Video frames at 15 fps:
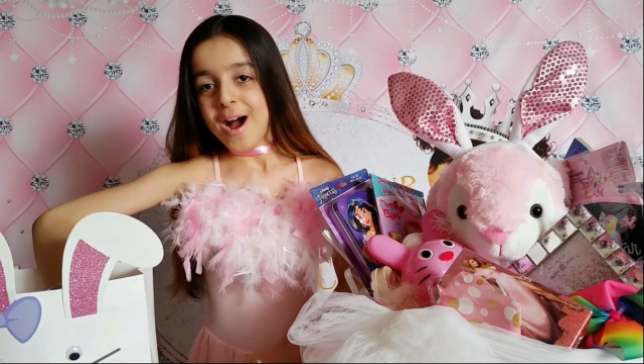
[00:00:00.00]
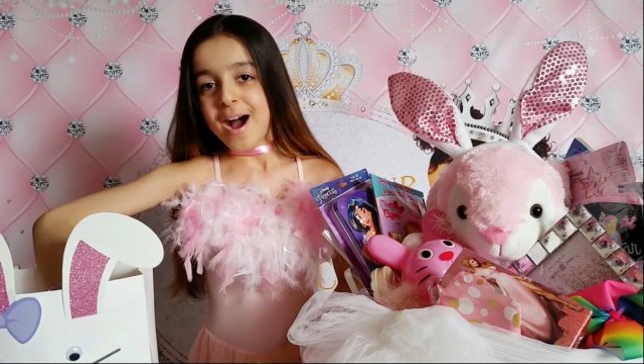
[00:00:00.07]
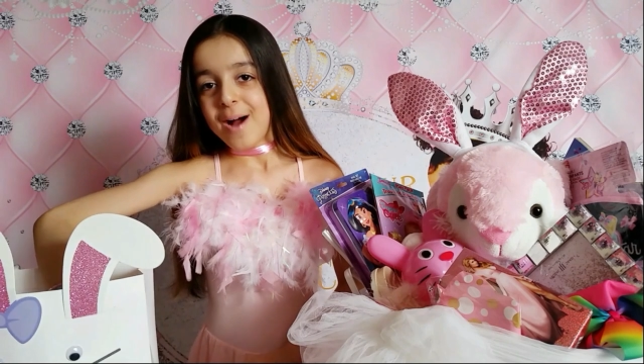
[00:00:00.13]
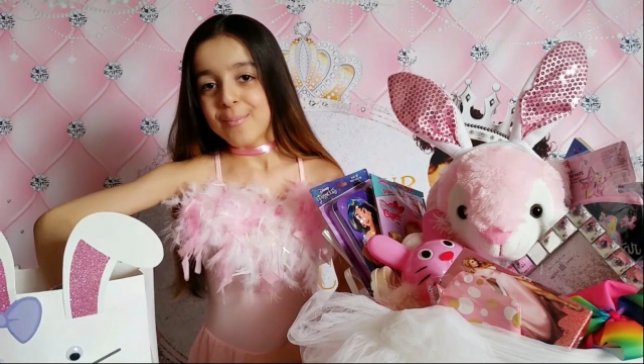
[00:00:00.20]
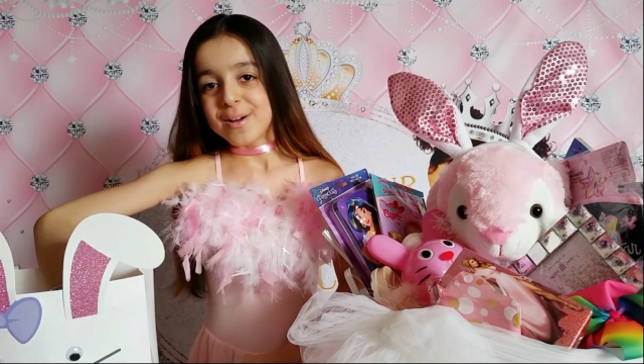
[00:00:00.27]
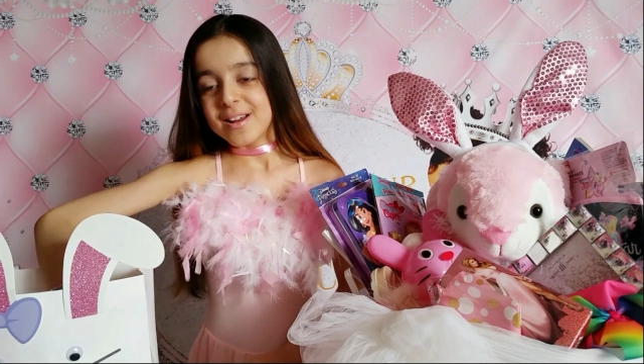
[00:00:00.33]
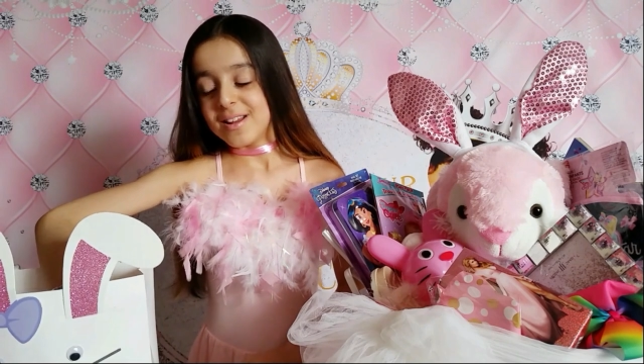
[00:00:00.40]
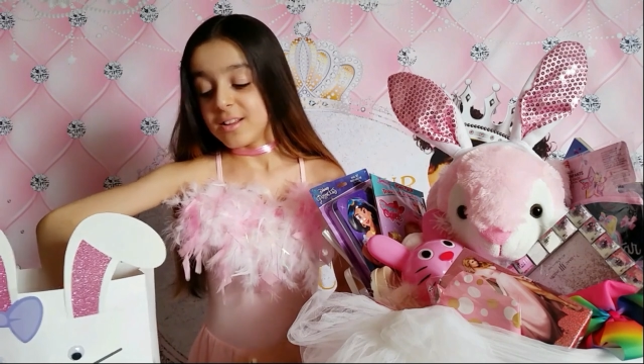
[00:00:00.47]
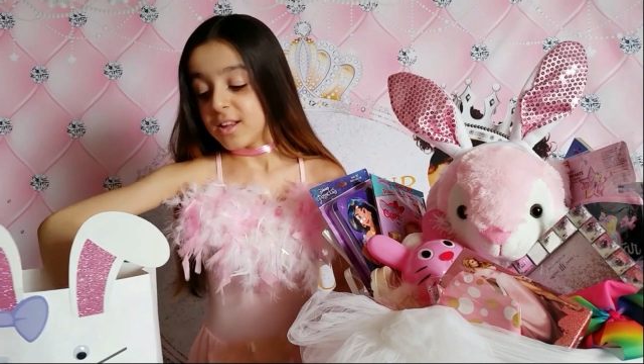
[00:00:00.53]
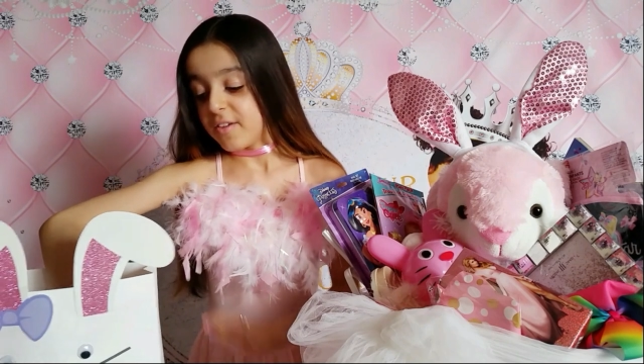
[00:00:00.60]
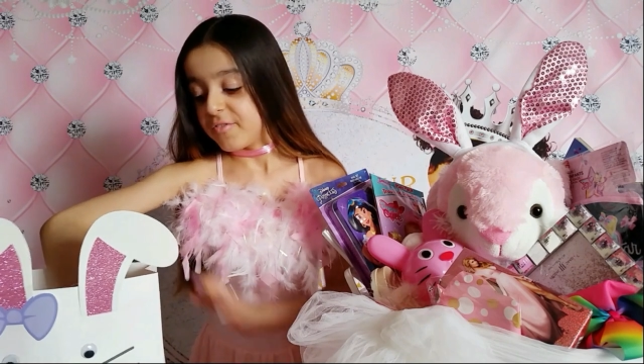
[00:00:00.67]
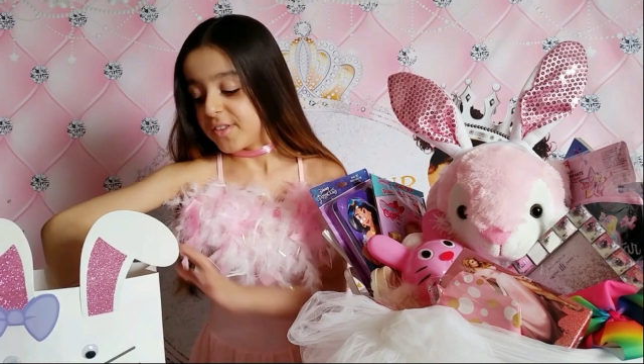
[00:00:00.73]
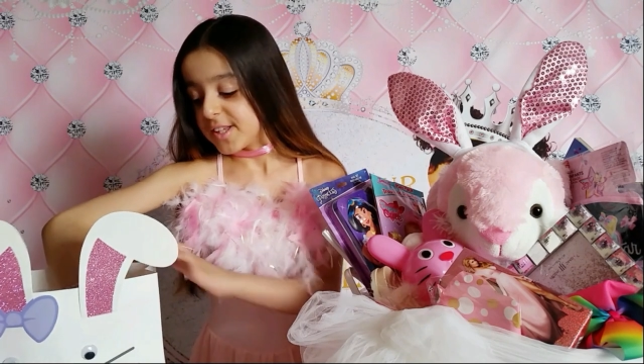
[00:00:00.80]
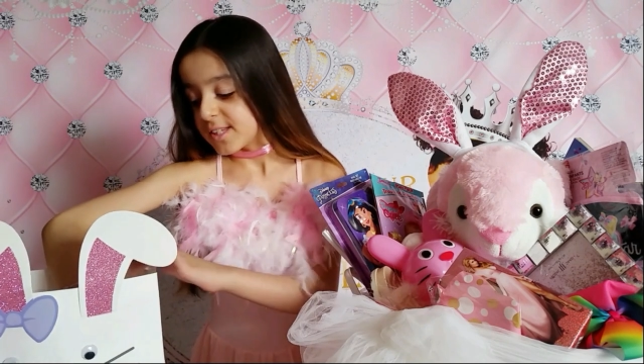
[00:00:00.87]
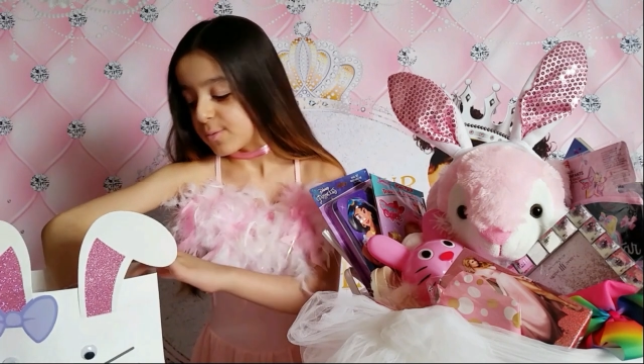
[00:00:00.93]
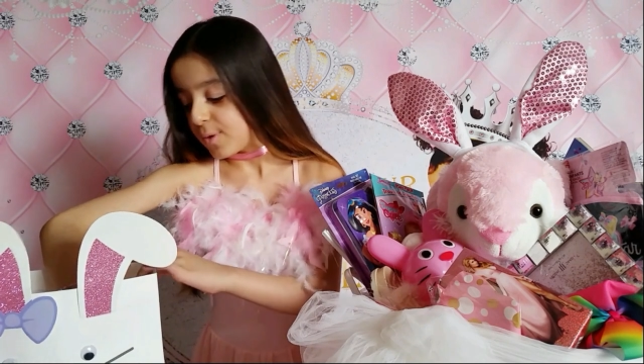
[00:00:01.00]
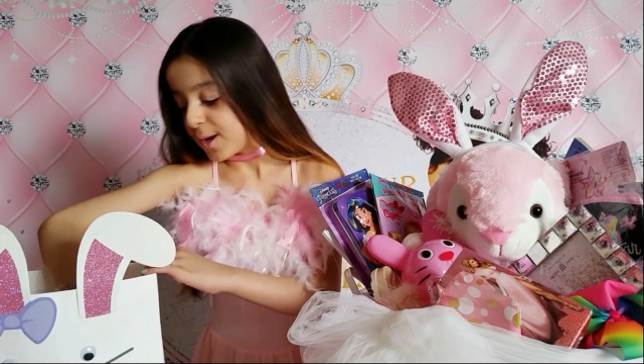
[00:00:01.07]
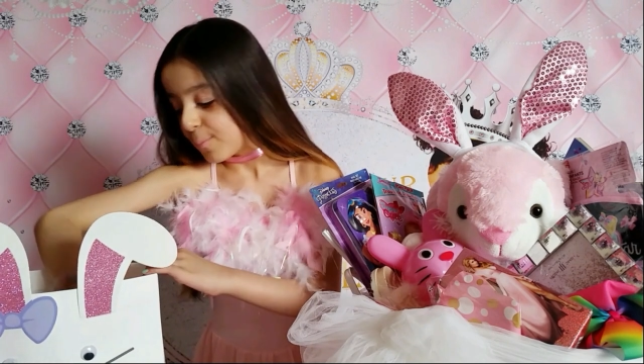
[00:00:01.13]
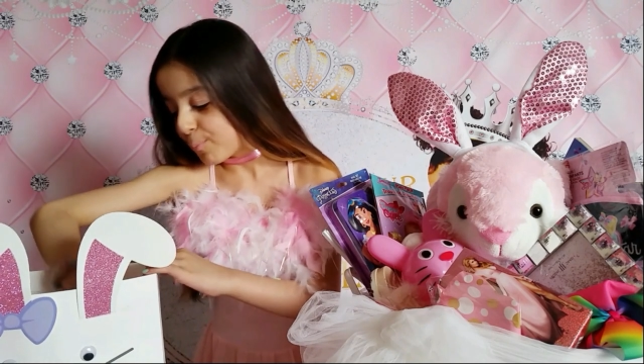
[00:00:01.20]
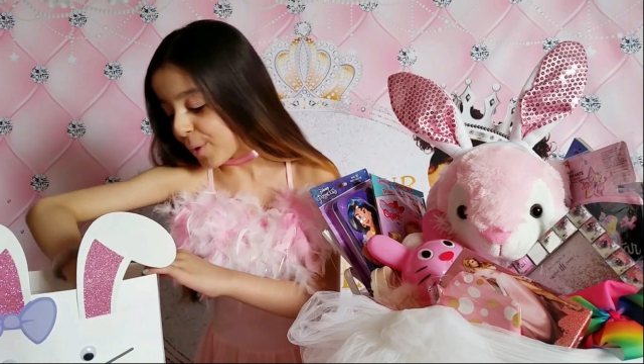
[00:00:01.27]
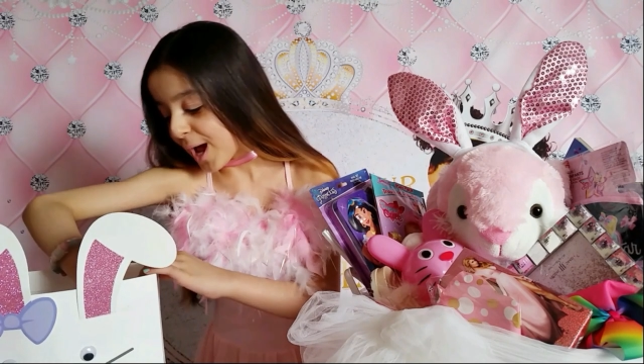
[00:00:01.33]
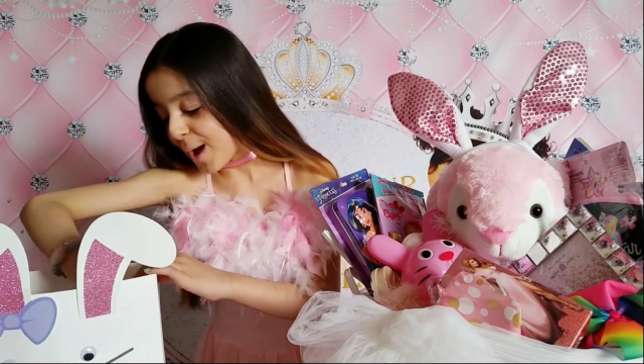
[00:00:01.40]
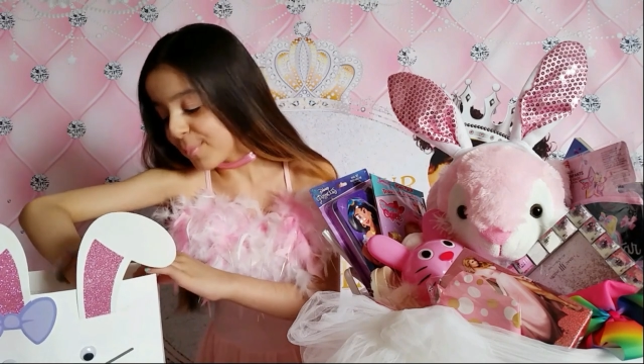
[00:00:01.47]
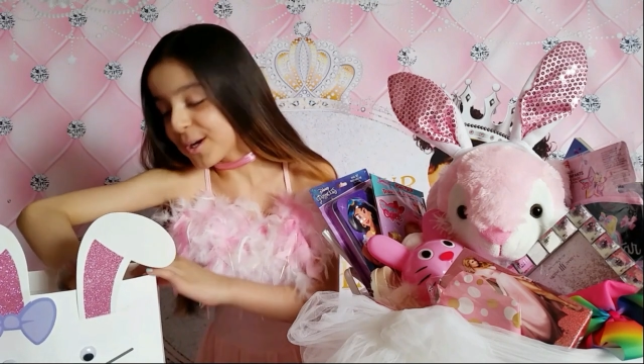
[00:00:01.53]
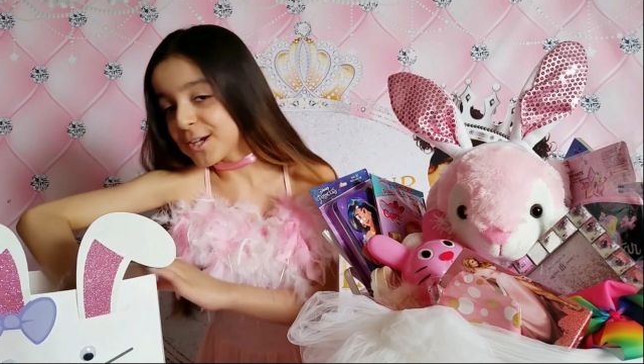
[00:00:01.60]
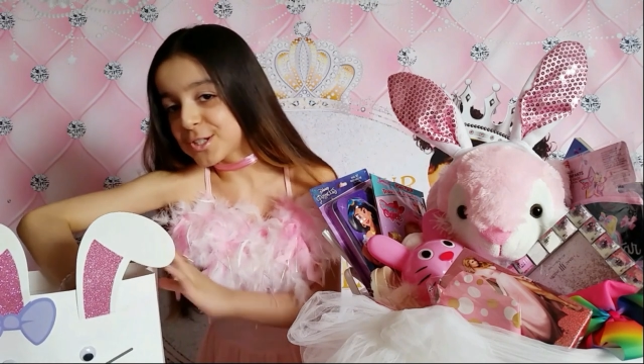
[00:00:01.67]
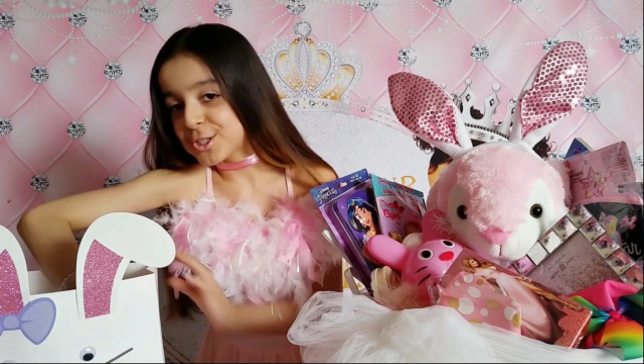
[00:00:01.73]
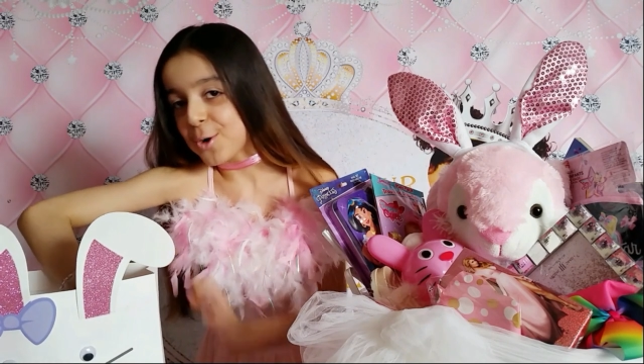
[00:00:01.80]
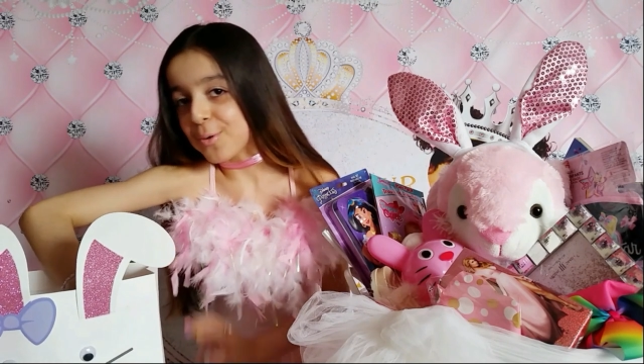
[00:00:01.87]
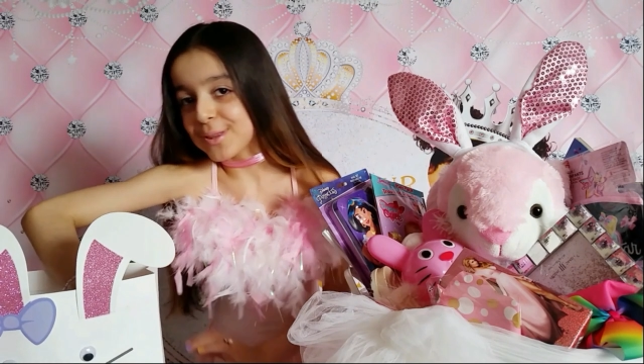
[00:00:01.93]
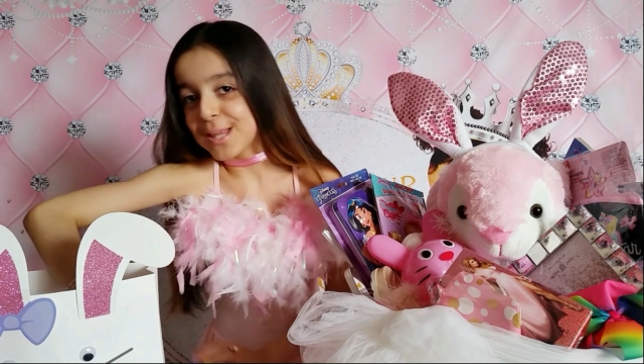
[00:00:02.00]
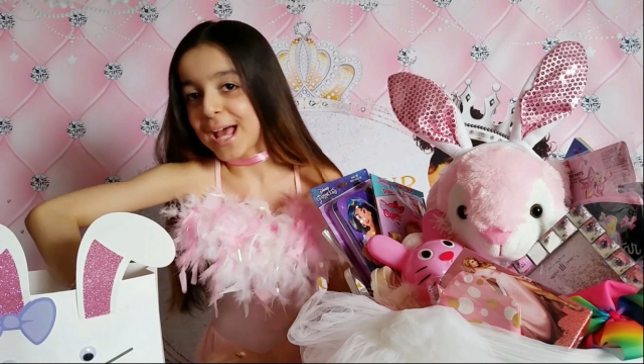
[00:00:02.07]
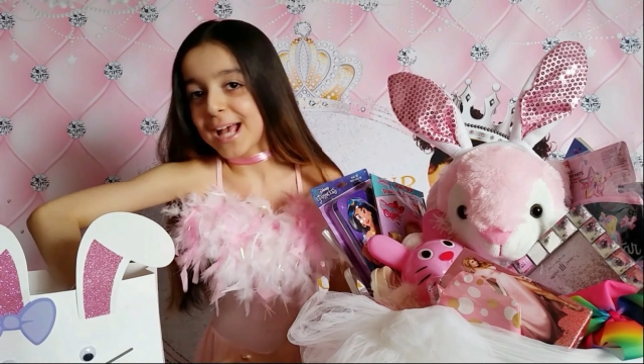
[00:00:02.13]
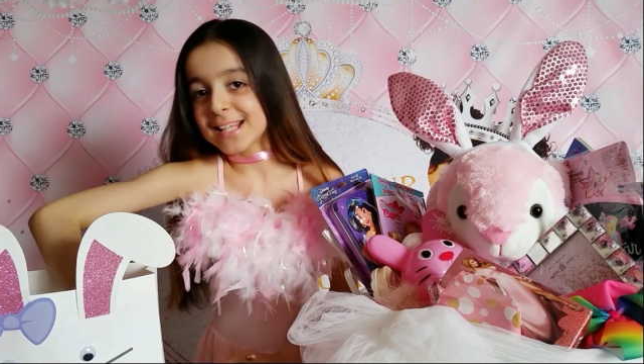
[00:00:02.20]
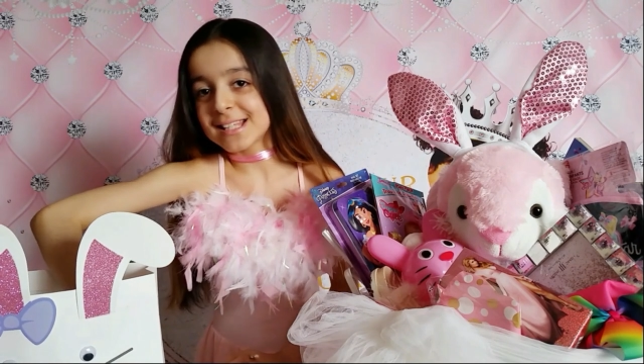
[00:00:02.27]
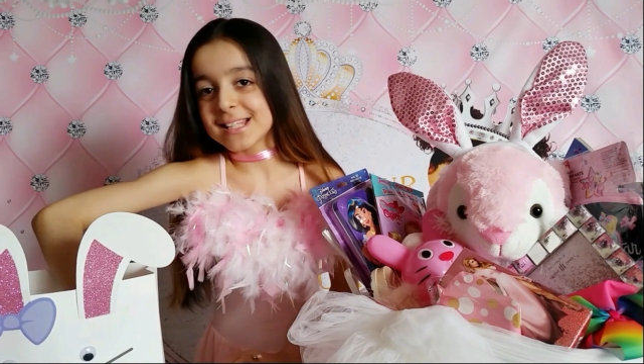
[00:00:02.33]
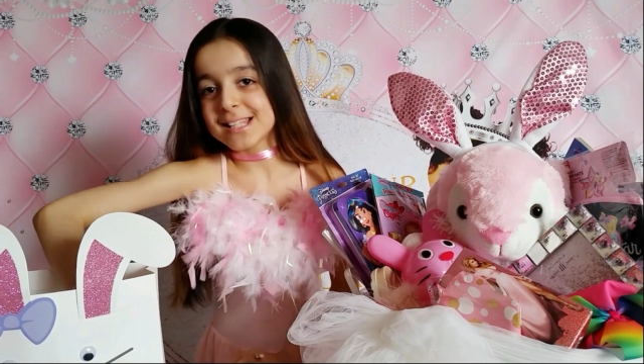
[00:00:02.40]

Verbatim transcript: I'm gonna love this one. But I'm gonna show it last.